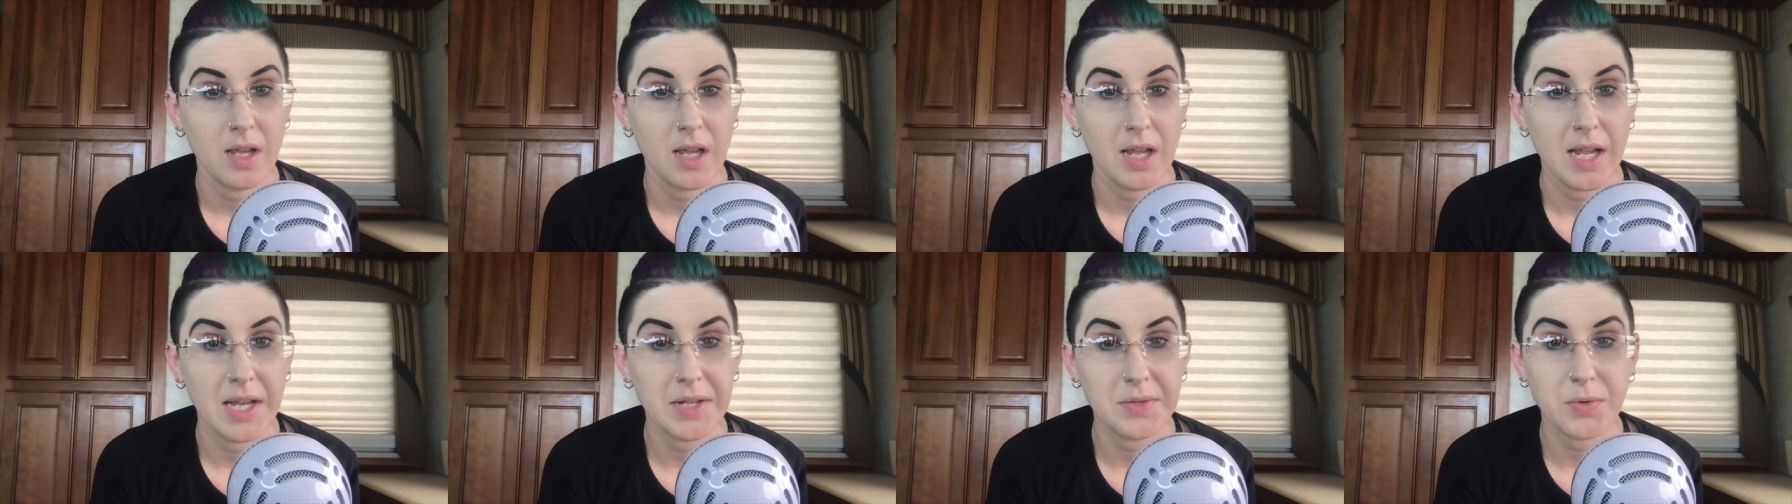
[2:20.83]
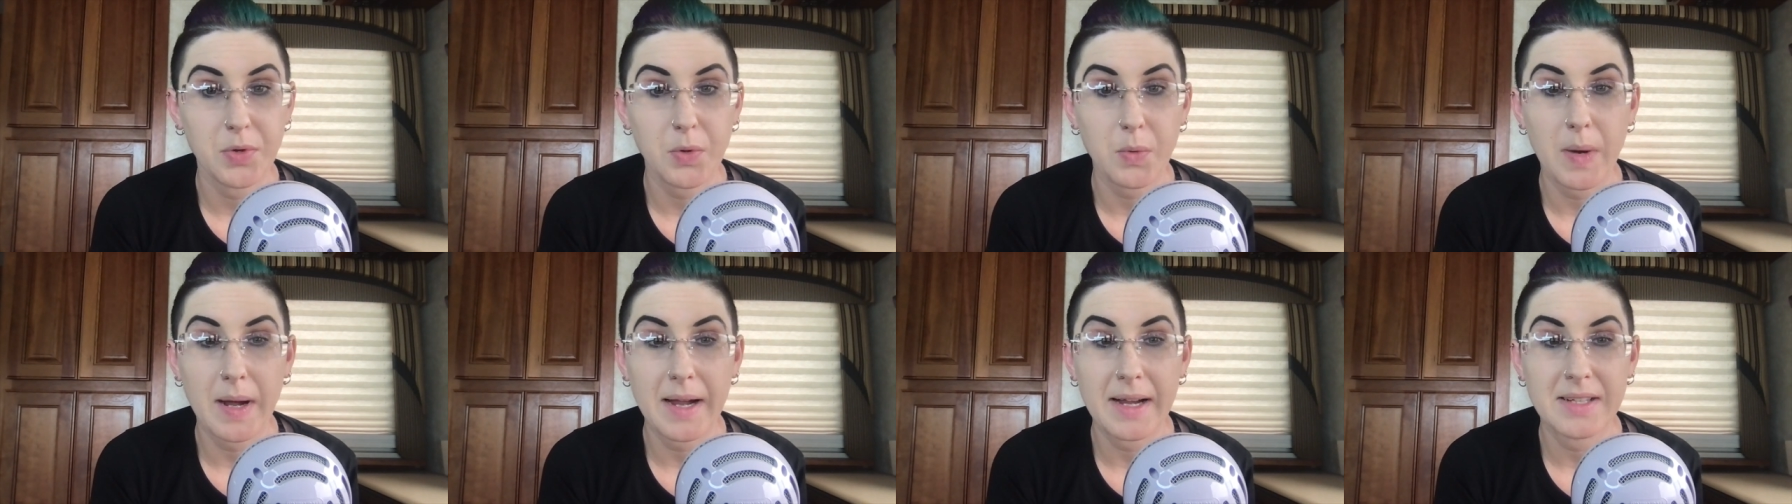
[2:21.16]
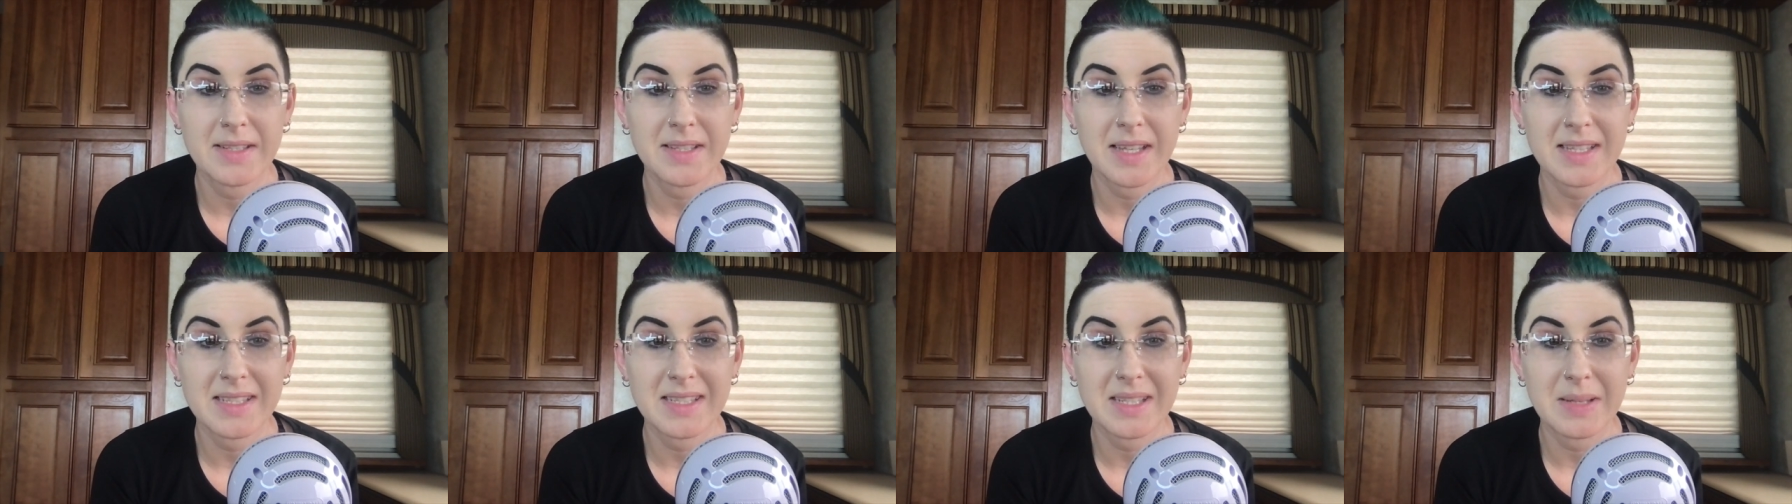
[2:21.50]
it
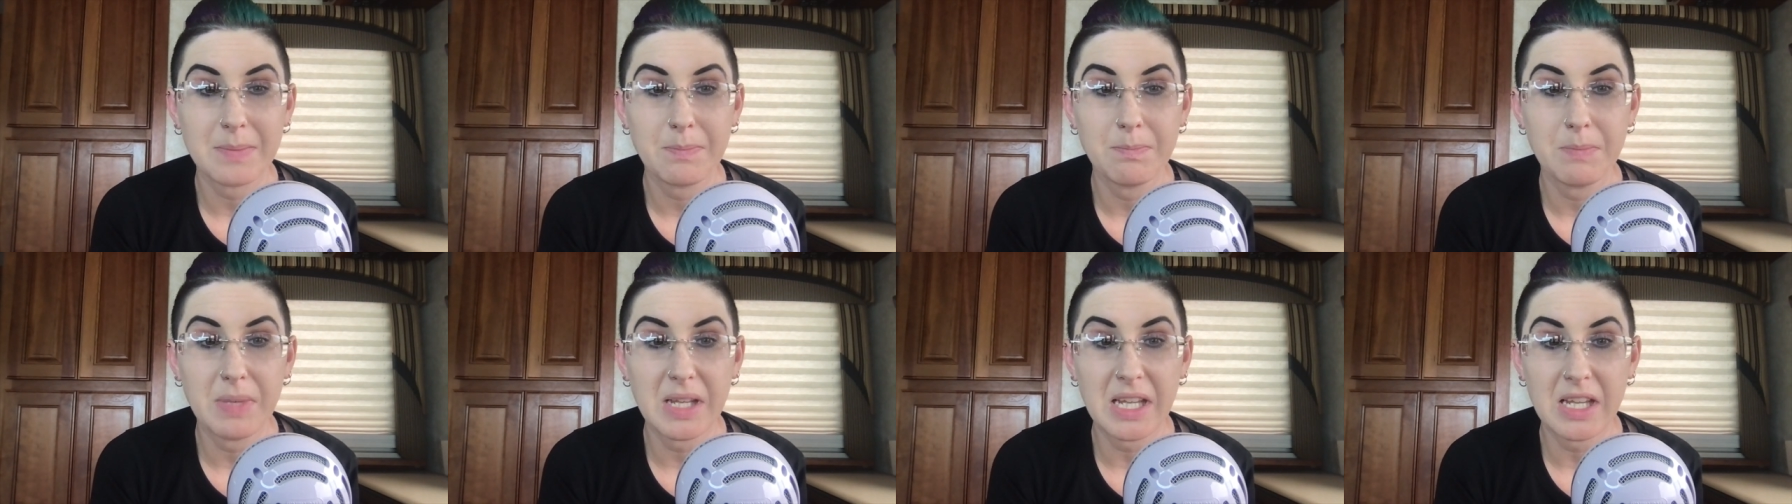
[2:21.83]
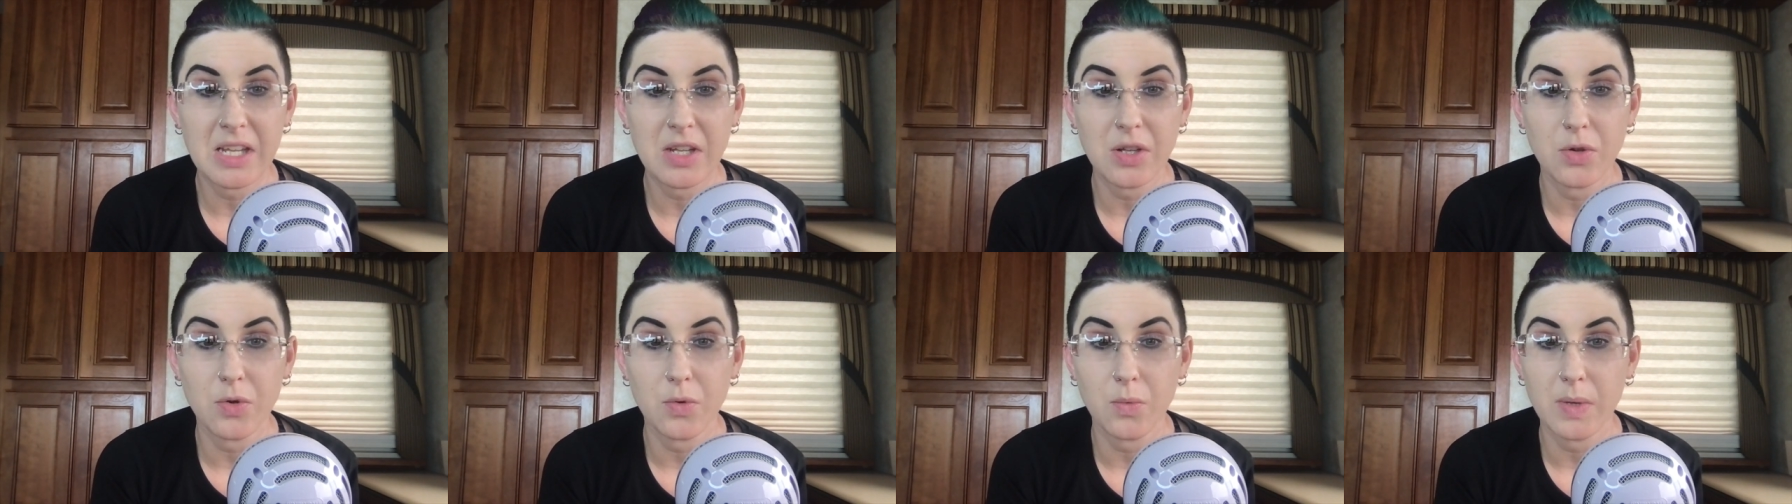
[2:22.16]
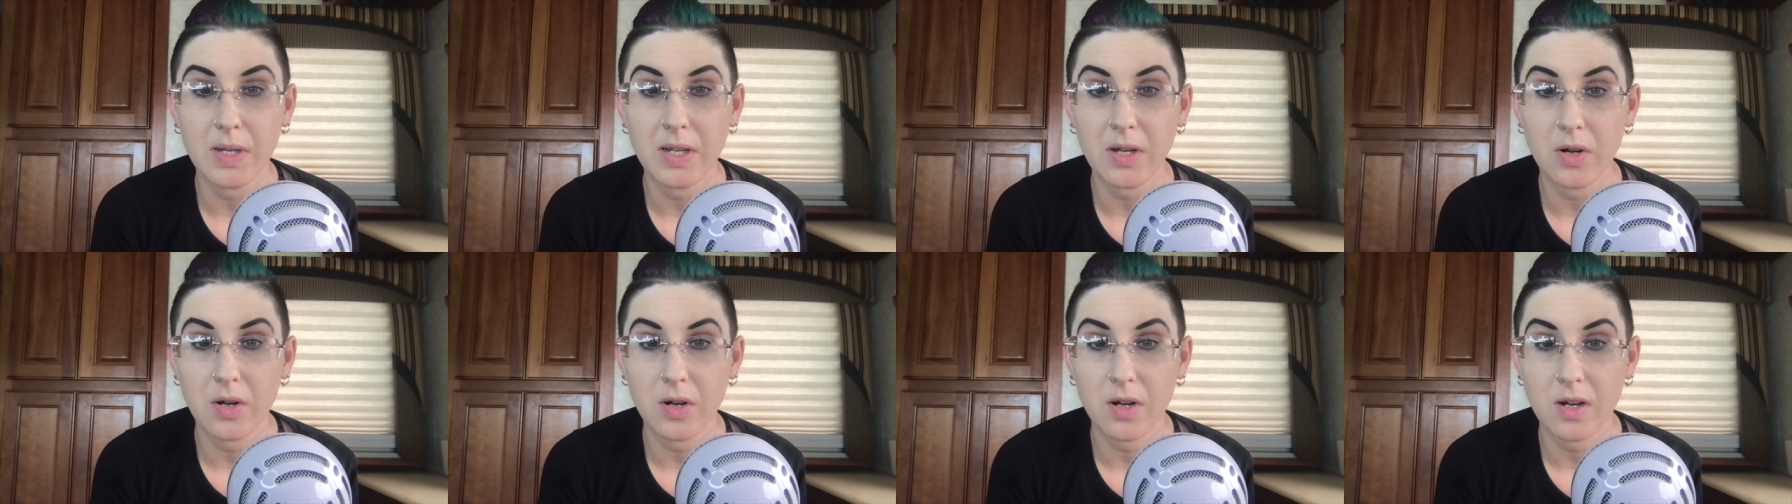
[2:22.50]
requires us to be who
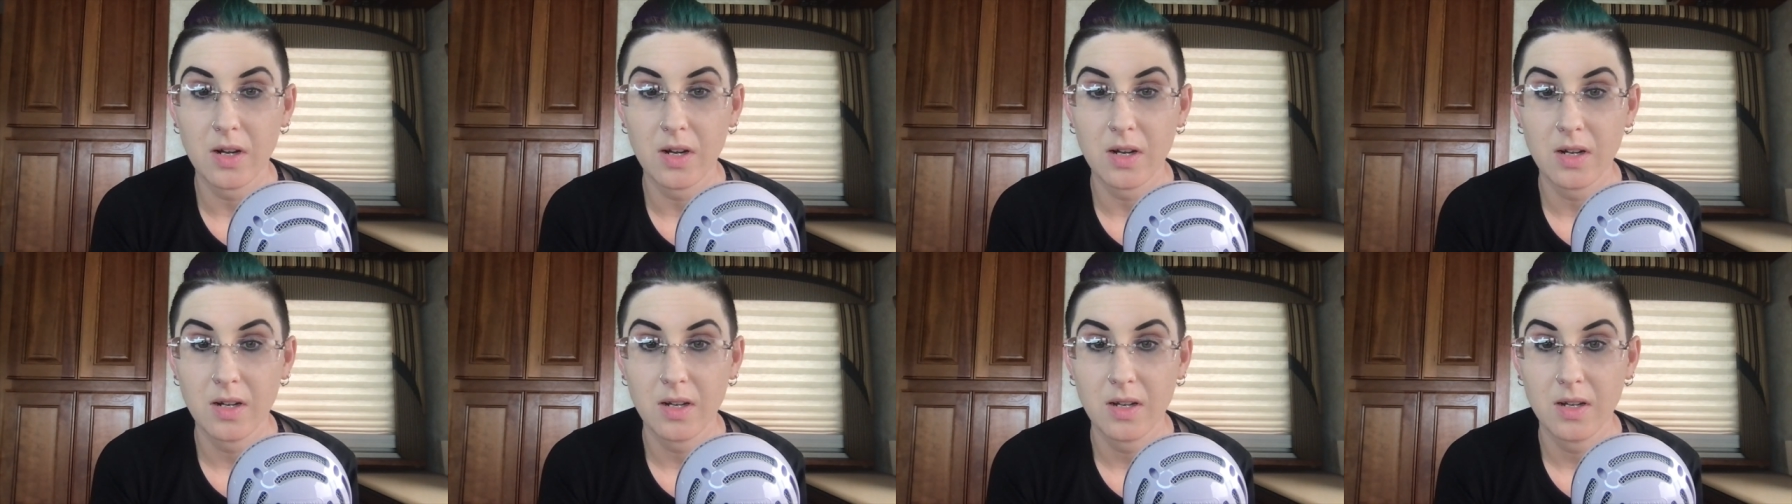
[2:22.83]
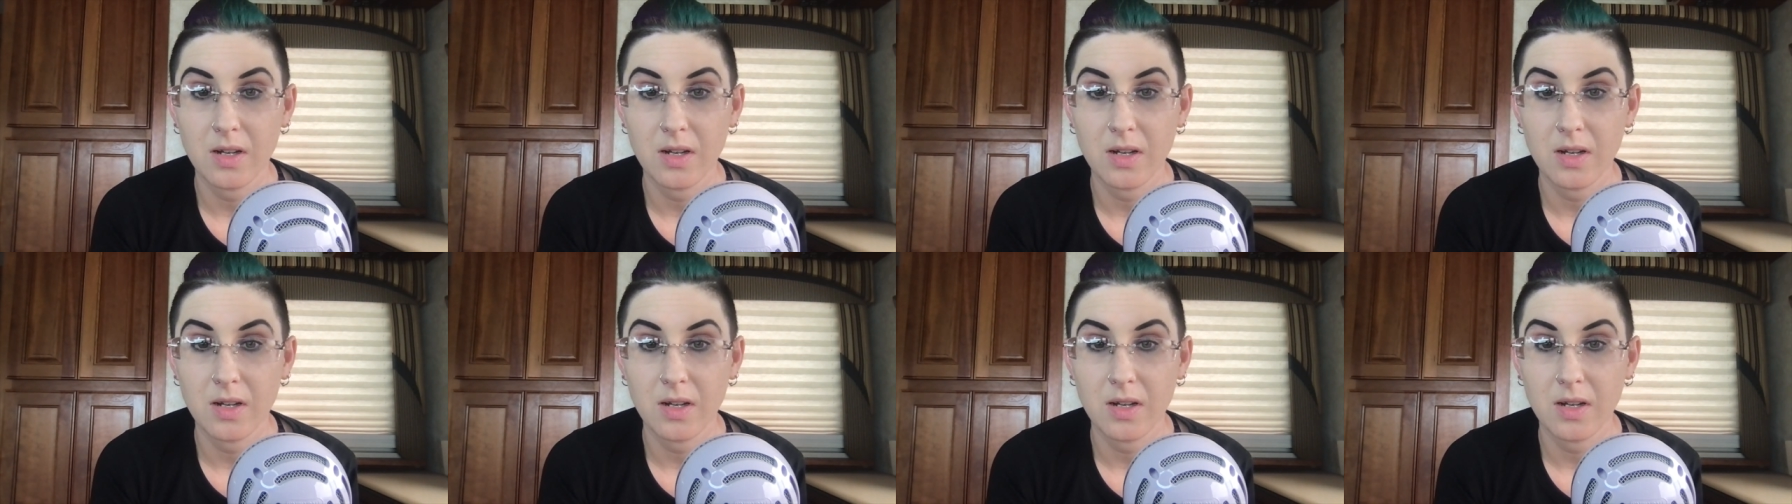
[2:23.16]
we are.